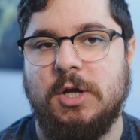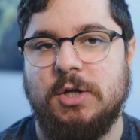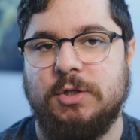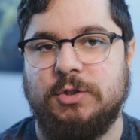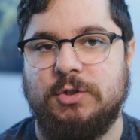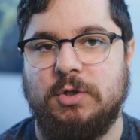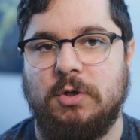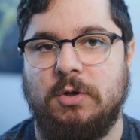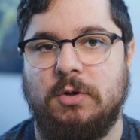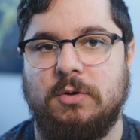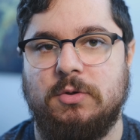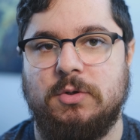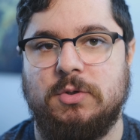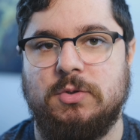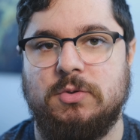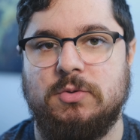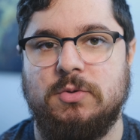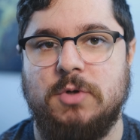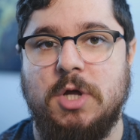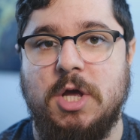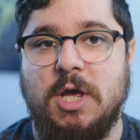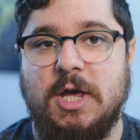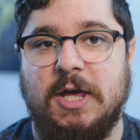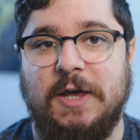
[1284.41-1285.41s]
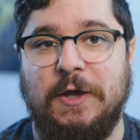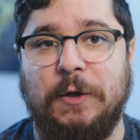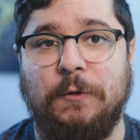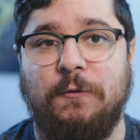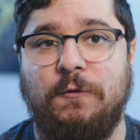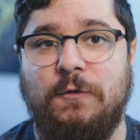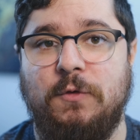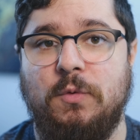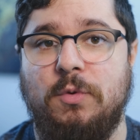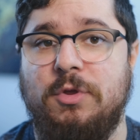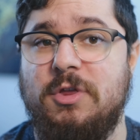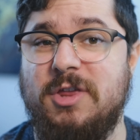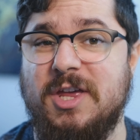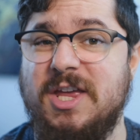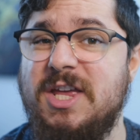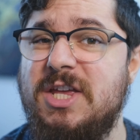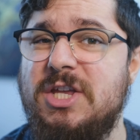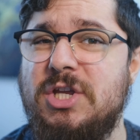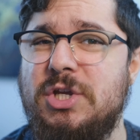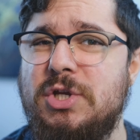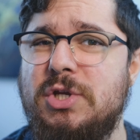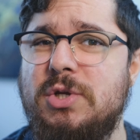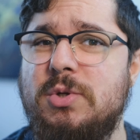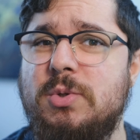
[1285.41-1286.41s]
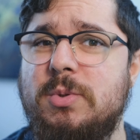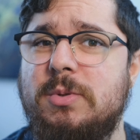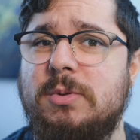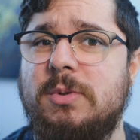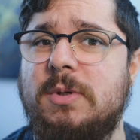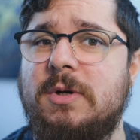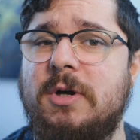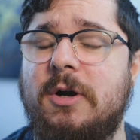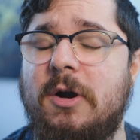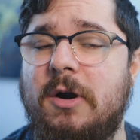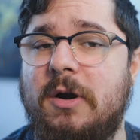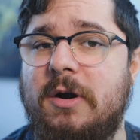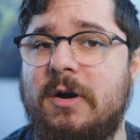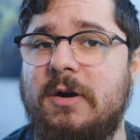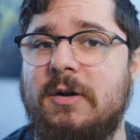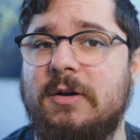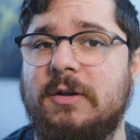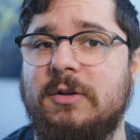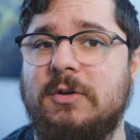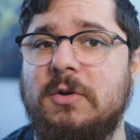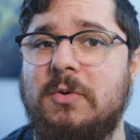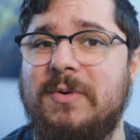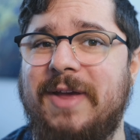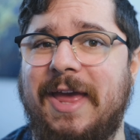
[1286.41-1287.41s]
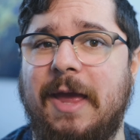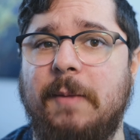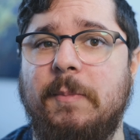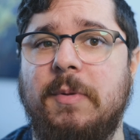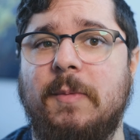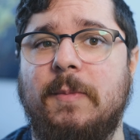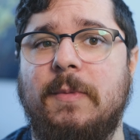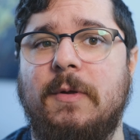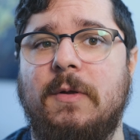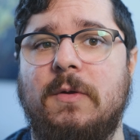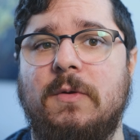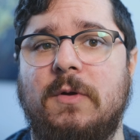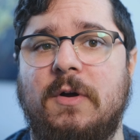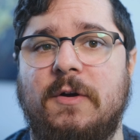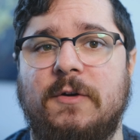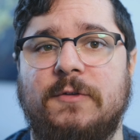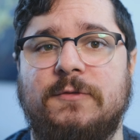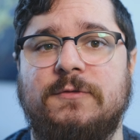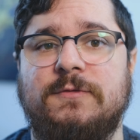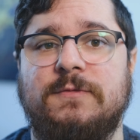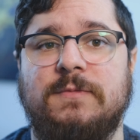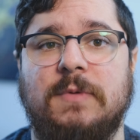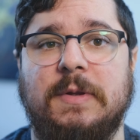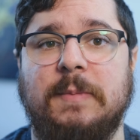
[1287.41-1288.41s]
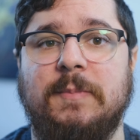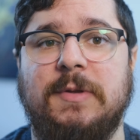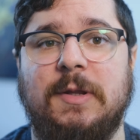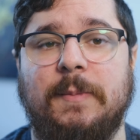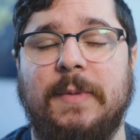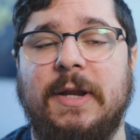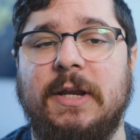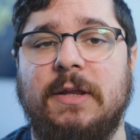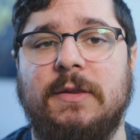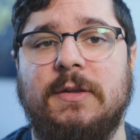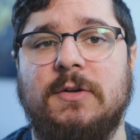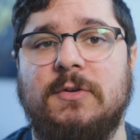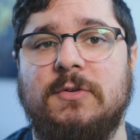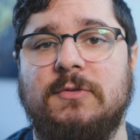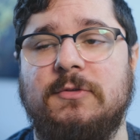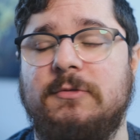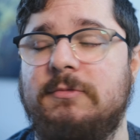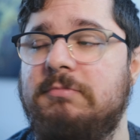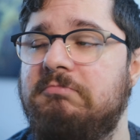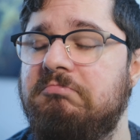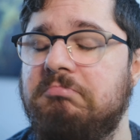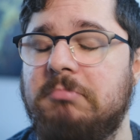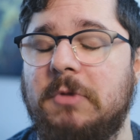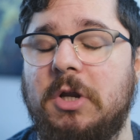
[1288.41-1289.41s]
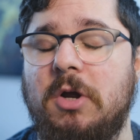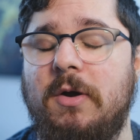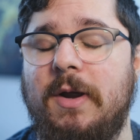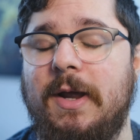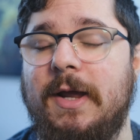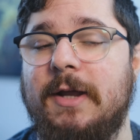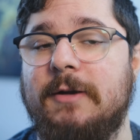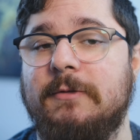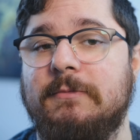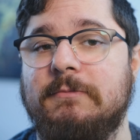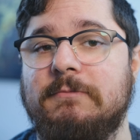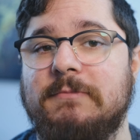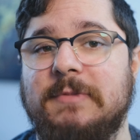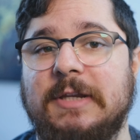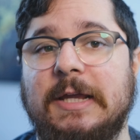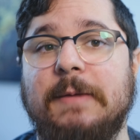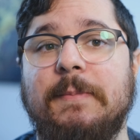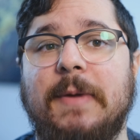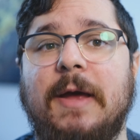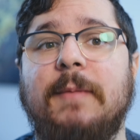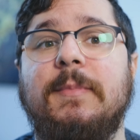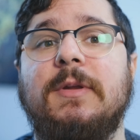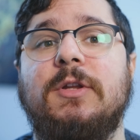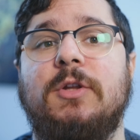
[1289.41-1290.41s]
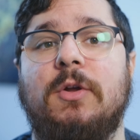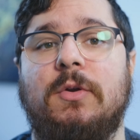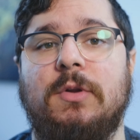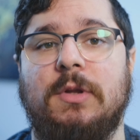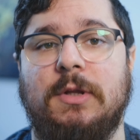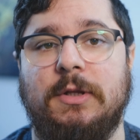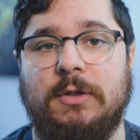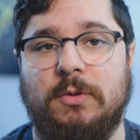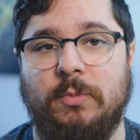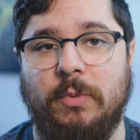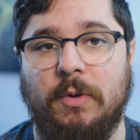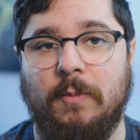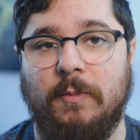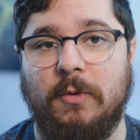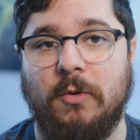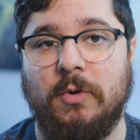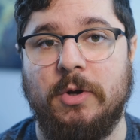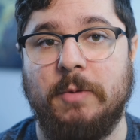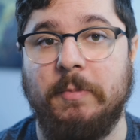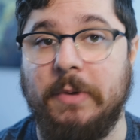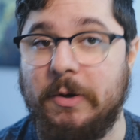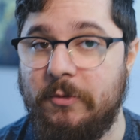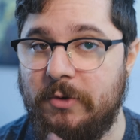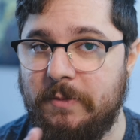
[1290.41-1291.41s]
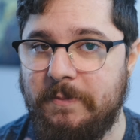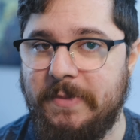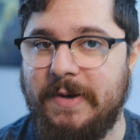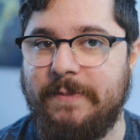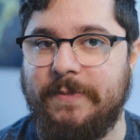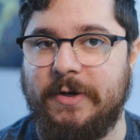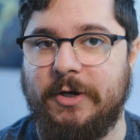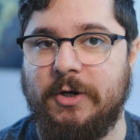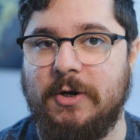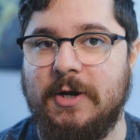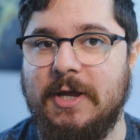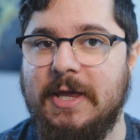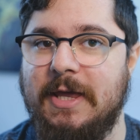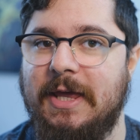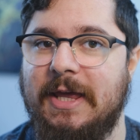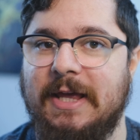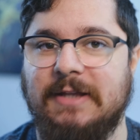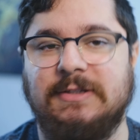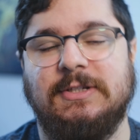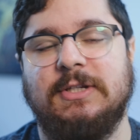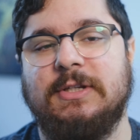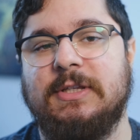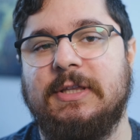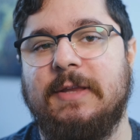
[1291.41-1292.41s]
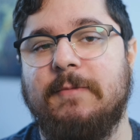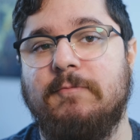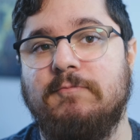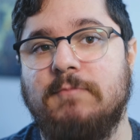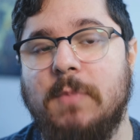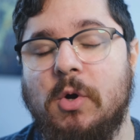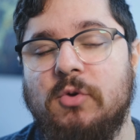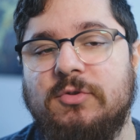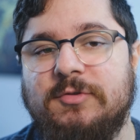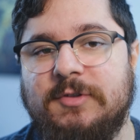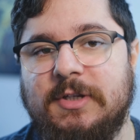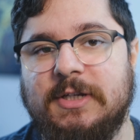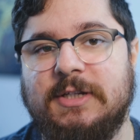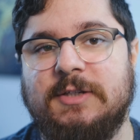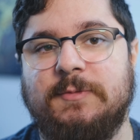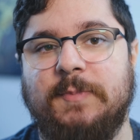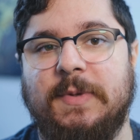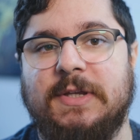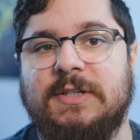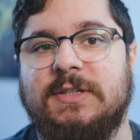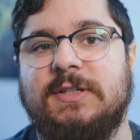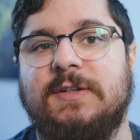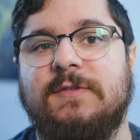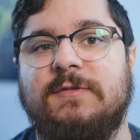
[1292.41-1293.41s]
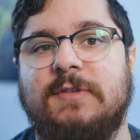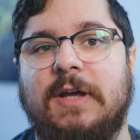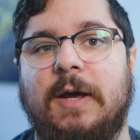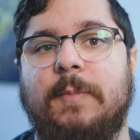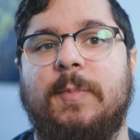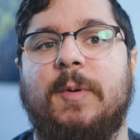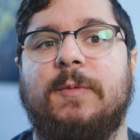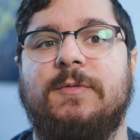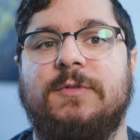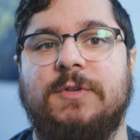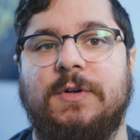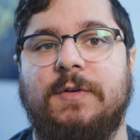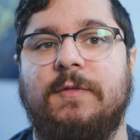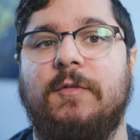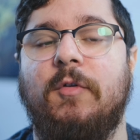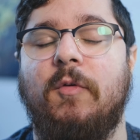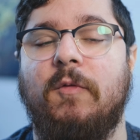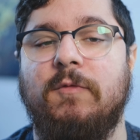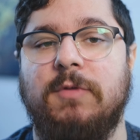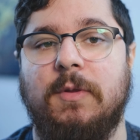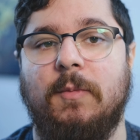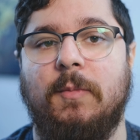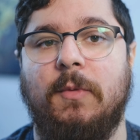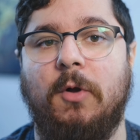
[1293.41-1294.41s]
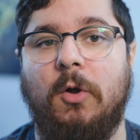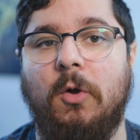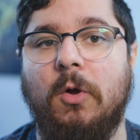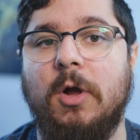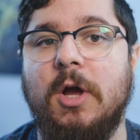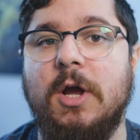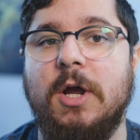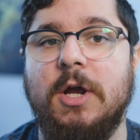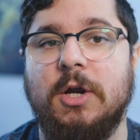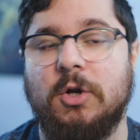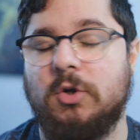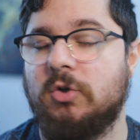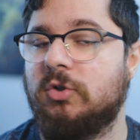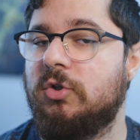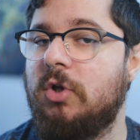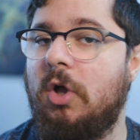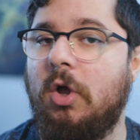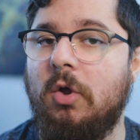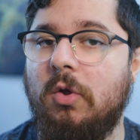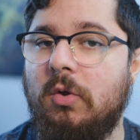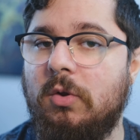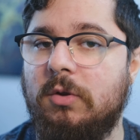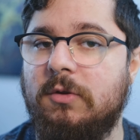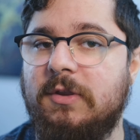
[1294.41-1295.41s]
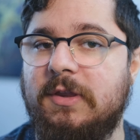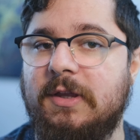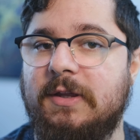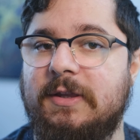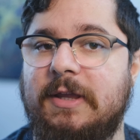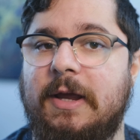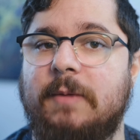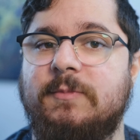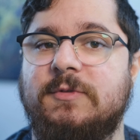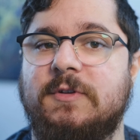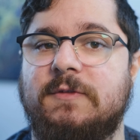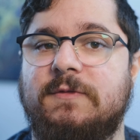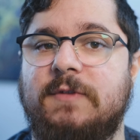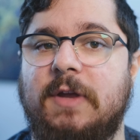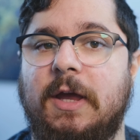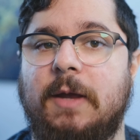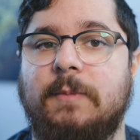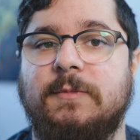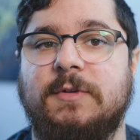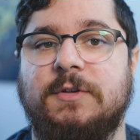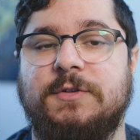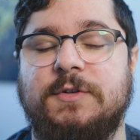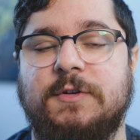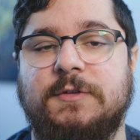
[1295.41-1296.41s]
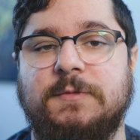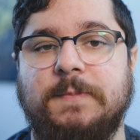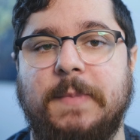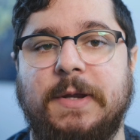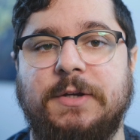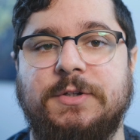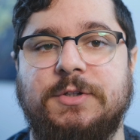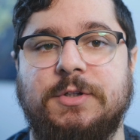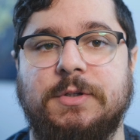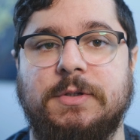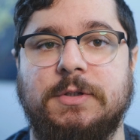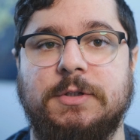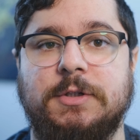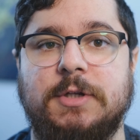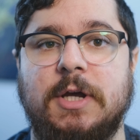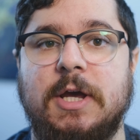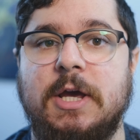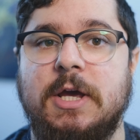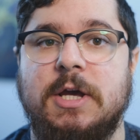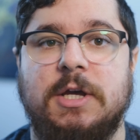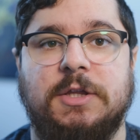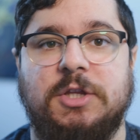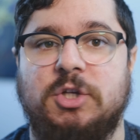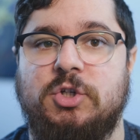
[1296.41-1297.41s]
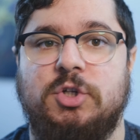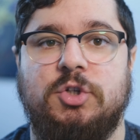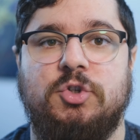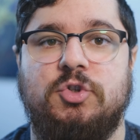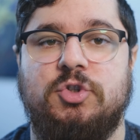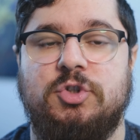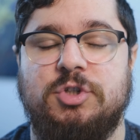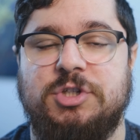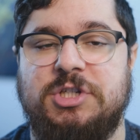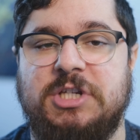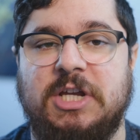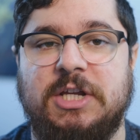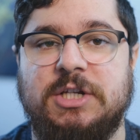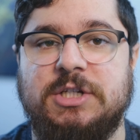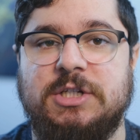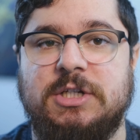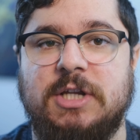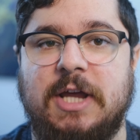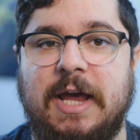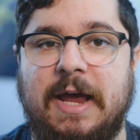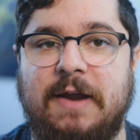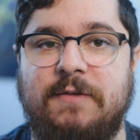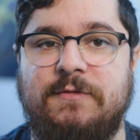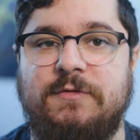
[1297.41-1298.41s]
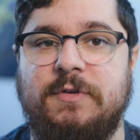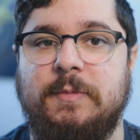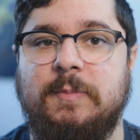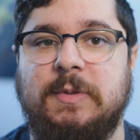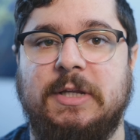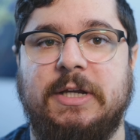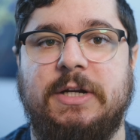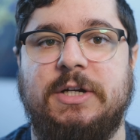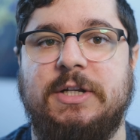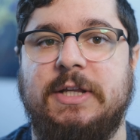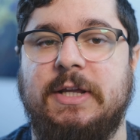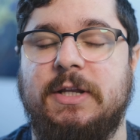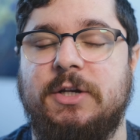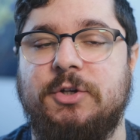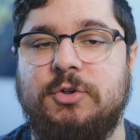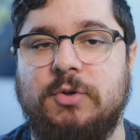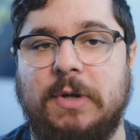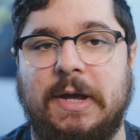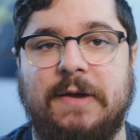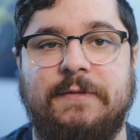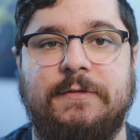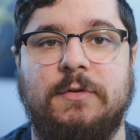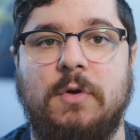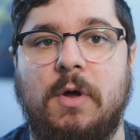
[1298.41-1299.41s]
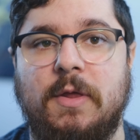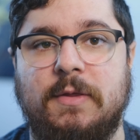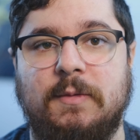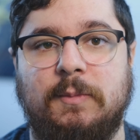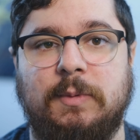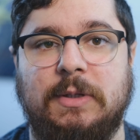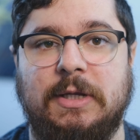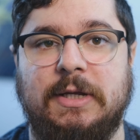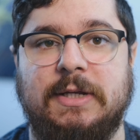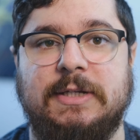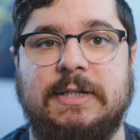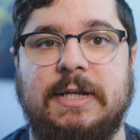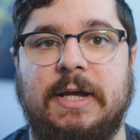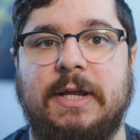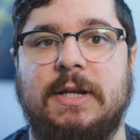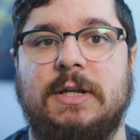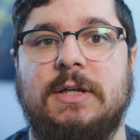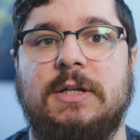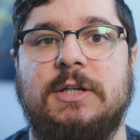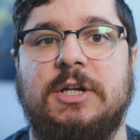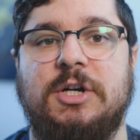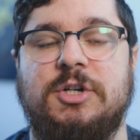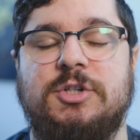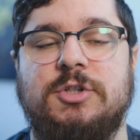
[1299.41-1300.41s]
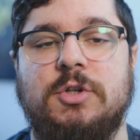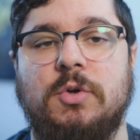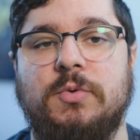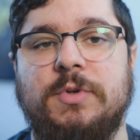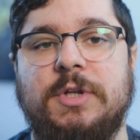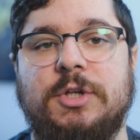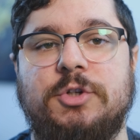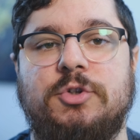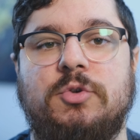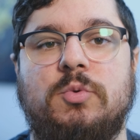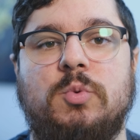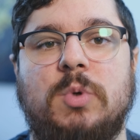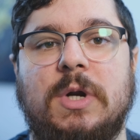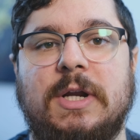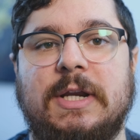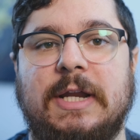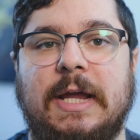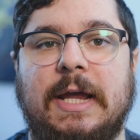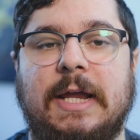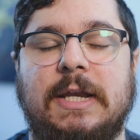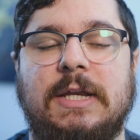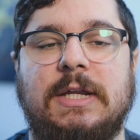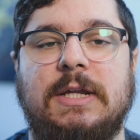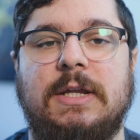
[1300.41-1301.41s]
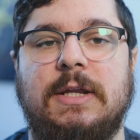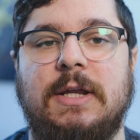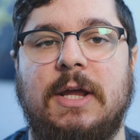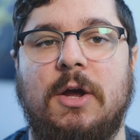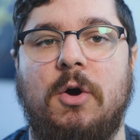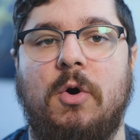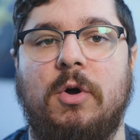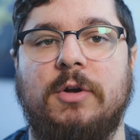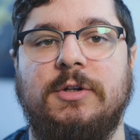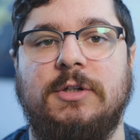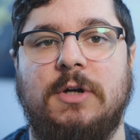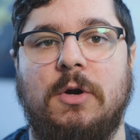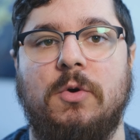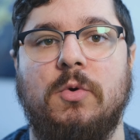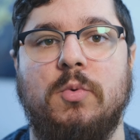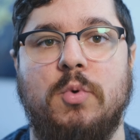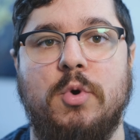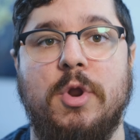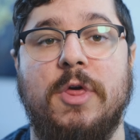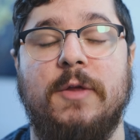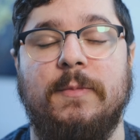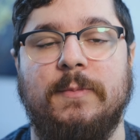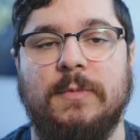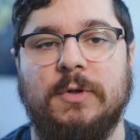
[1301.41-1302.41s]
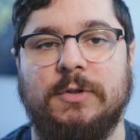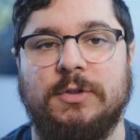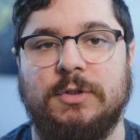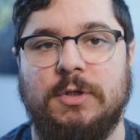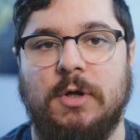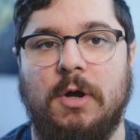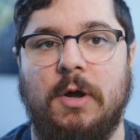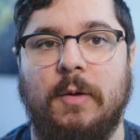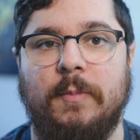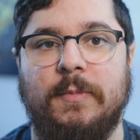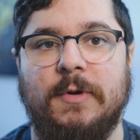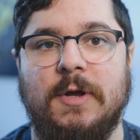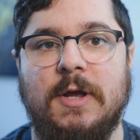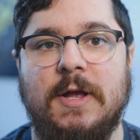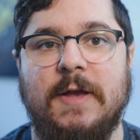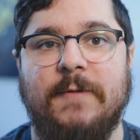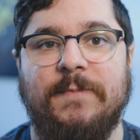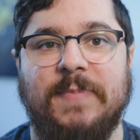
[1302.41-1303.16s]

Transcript: So if you think you are, capable of implementing those, go ahead. It might be totally doable. But remember, it's the most expensive type of server of them all, because all the types of games I just mentioned, they just send every player data to every other player data. There's no need to run any other algorithm on top.